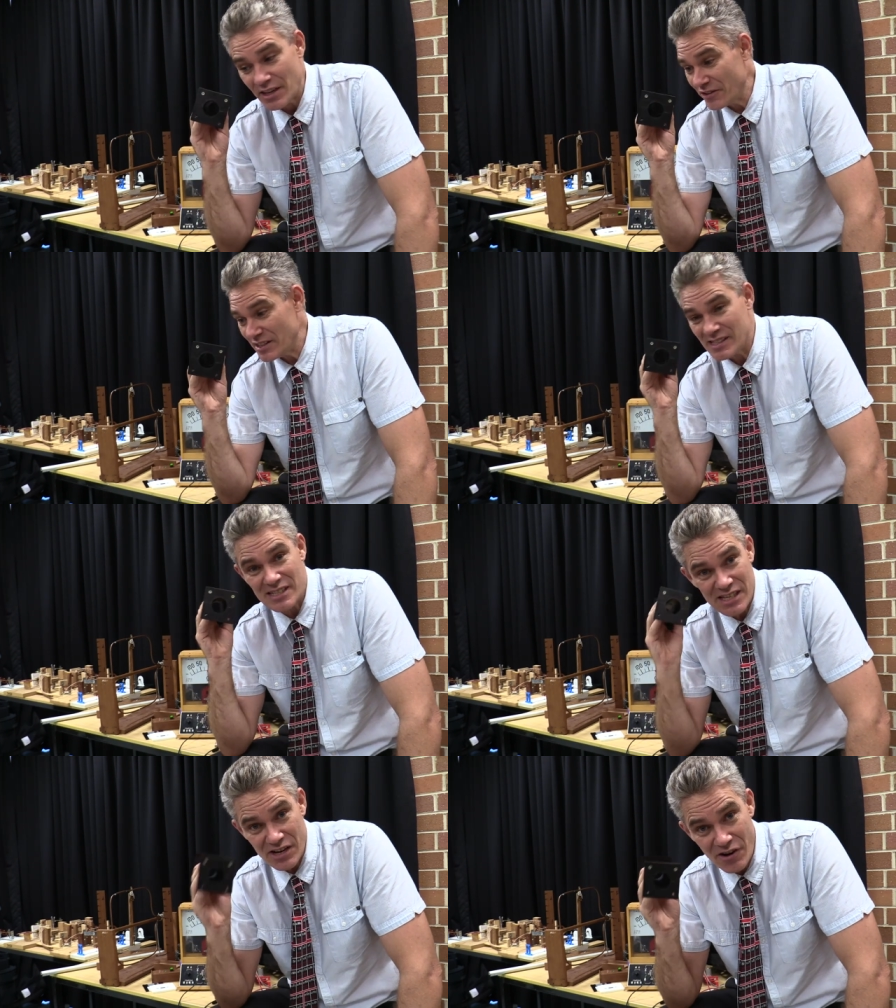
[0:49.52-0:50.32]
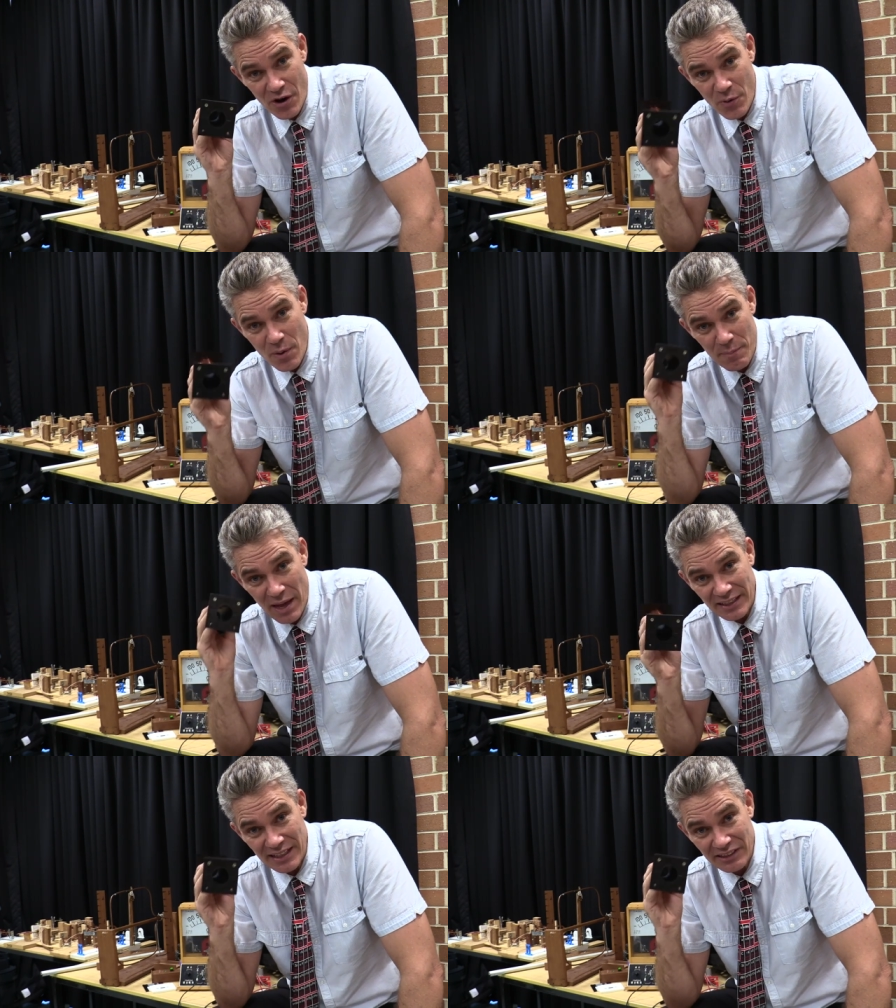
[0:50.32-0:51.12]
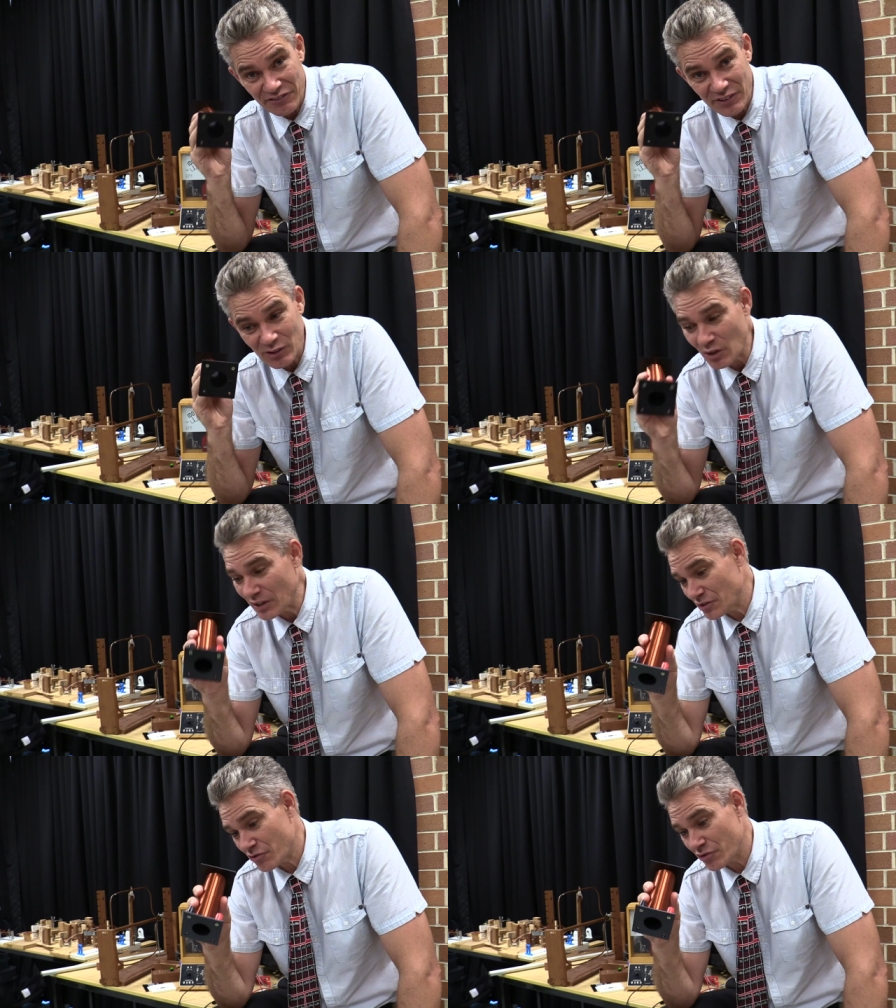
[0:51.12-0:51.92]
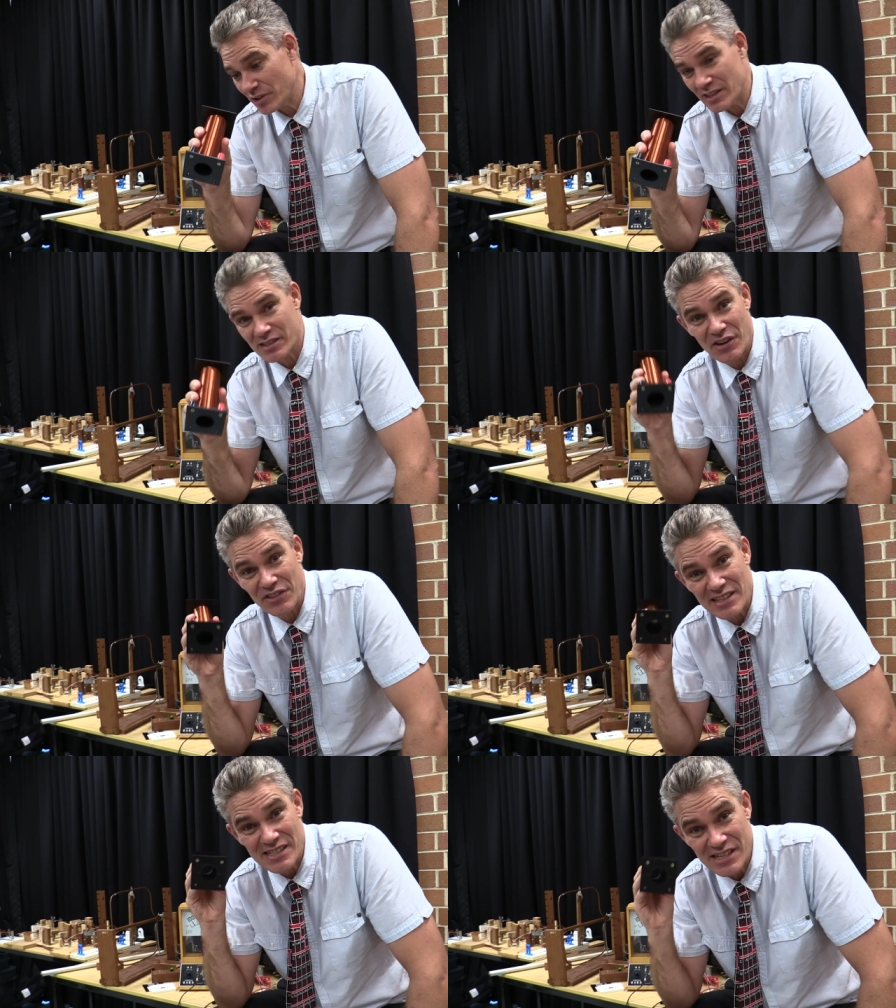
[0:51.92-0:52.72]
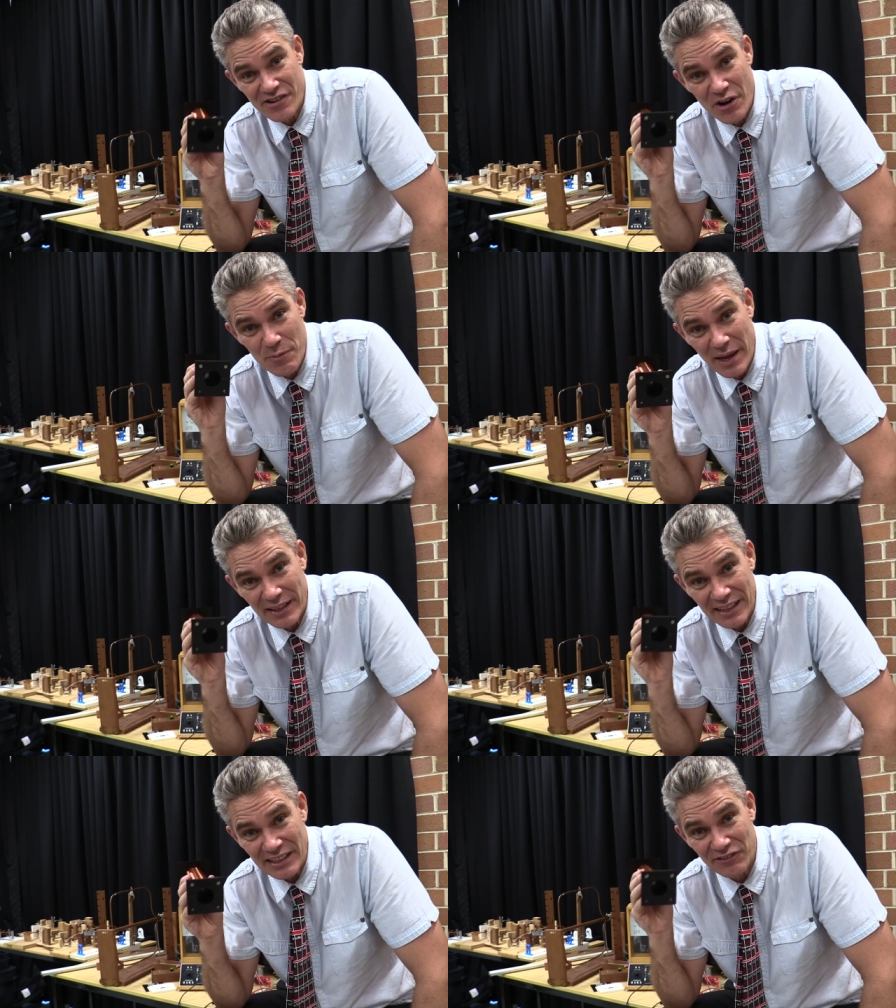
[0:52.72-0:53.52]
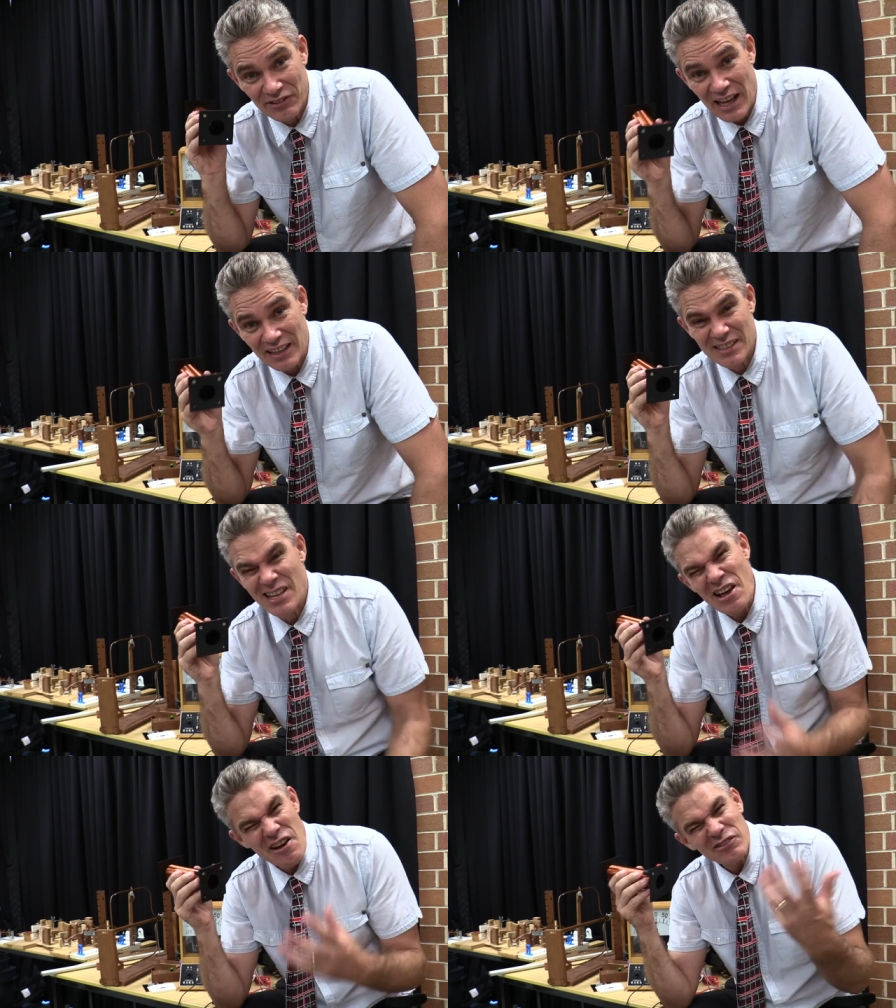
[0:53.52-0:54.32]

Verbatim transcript: There is zero magnetic field lines through this, so there's zero magnetic flux.